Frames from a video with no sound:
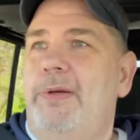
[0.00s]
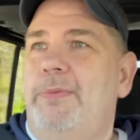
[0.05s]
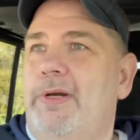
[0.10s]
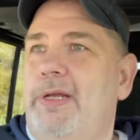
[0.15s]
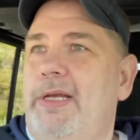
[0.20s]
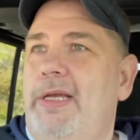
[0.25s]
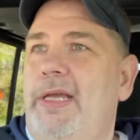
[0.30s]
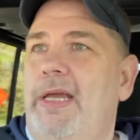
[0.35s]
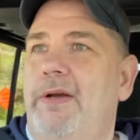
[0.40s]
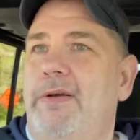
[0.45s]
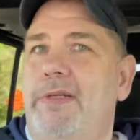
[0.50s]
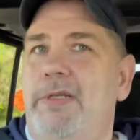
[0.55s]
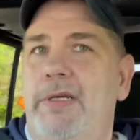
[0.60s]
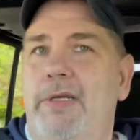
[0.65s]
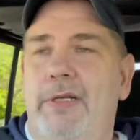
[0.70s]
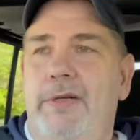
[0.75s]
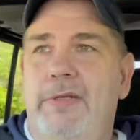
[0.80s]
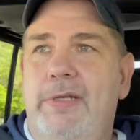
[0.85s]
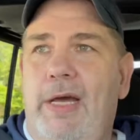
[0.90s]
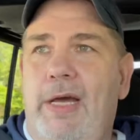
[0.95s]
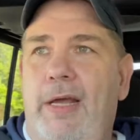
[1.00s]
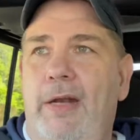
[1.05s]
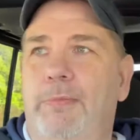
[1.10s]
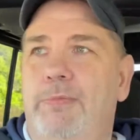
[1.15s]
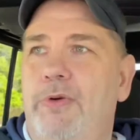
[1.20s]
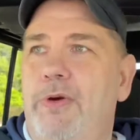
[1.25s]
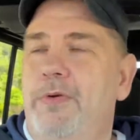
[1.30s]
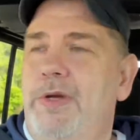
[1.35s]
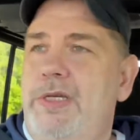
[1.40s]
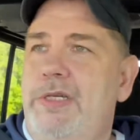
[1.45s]
We're going to guarantee clear title,
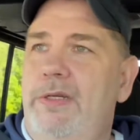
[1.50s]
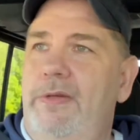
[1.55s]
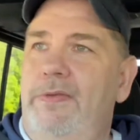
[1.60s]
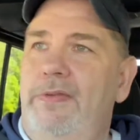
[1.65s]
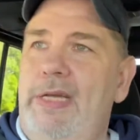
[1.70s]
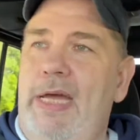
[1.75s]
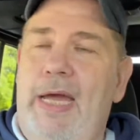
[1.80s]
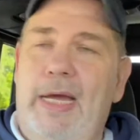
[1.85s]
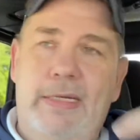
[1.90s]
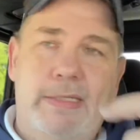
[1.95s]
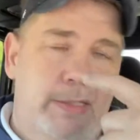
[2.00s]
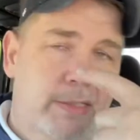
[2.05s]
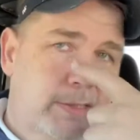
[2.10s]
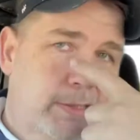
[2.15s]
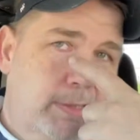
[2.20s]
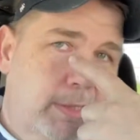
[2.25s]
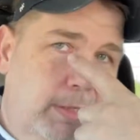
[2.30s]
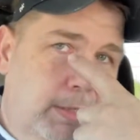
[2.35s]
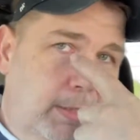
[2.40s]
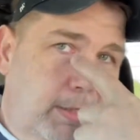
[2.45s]
proration of taxes.